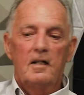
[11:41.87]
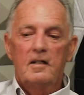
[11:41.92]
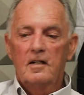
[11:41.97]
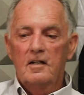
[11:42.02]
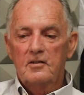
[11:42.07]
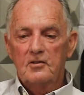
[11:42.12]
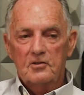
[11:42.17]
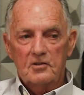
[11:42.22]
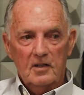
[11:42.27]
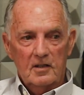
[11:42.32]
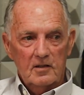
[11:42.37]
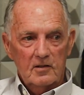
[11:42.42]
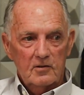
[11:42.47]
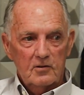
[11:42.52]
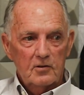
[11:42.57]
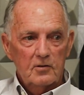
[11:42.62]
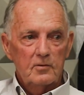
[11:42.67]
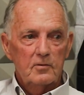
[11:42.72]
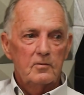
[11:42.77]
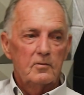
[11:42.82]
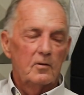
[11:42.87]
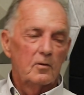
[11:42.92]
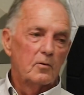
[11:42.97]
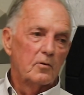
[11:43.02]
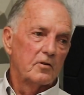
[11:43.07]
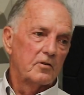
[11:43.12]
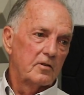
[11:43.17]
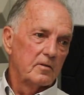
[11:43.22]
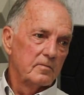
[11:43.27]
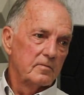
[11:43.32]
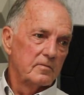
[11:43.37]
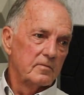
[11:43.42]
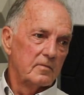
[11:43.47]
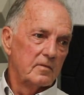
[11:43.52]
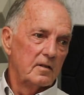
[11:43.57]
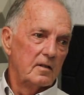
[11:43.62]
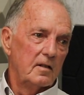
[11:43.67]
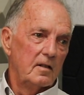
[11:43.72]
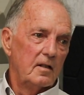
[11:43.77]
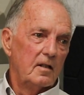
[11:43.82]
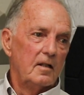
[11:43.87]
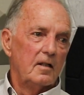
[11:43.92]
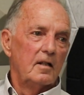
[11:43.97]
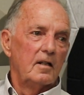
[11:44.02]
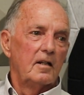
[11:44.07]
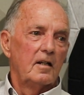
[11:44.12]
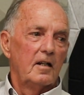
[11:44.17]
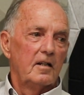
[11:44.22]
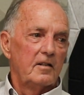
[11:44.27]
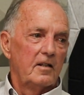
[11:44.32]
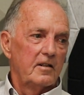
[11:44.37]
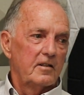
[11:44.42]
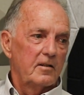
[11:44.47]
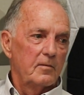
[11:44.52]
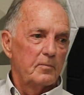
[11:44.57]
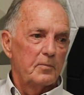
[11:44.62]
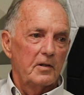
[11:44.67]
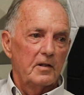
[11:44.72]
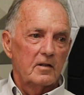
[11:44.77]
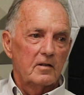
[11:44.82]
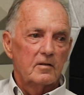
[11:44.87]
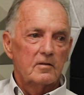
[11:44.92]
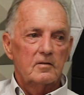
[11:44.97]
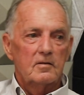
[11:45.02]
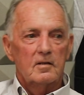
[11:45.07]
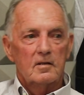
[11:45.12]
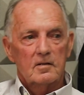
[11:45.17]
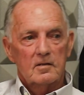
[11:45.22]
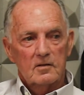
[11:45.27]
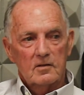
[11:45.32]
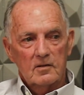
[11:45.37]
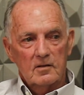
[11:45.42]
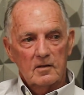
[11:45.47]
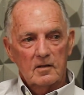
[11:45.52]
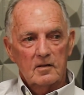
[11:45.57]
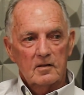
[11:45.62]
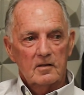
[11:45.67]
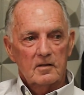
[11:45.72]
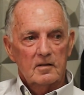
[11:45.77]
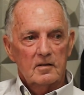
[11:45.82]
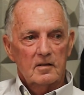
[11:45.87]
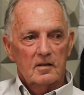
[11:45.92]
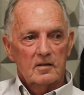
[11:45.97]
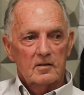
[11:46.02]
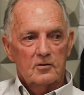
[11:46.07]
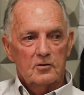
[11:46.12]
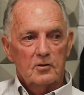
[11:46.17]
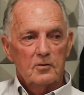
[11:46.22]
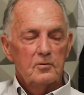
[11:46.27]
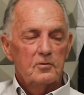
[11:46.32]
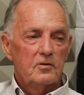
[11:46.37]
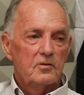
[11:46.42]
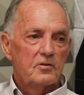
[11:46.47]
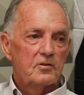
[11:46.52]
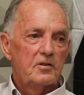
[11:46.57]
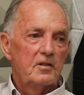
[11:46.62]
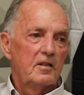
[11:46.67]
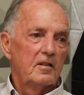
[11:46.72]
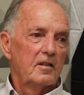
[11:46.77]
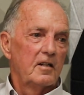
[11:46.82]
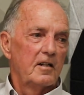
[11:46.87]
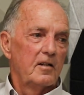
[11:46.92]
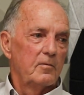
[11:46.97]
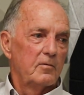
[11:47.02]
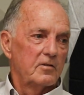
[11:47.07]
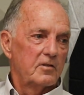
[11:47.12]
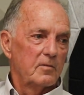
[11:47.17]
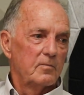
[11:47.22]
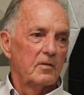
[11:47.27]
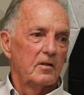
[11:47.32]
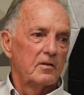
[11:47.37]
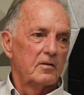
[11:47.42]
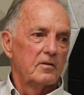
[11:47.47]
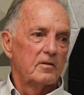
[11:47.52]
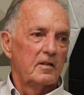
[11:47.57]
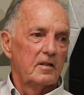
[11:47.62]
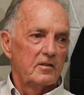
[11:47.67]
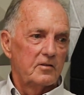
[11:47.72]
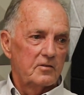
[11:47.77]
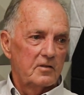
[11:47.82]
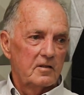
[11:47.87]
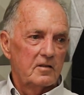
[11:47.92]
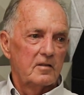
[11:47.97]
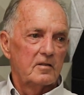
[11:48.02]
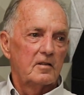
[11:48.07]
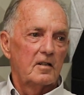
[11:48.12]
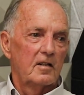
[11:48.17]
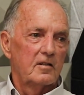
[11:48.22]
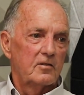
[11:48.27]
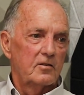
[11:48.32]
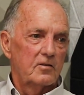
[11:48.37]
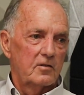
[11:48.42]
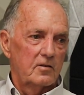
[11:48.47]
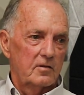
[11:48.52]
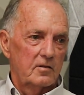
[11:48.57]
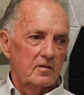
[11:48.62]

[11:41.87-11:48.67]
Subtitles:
and I sent it to Ortham, and they compared Susan's DNA with the mother, and they said that's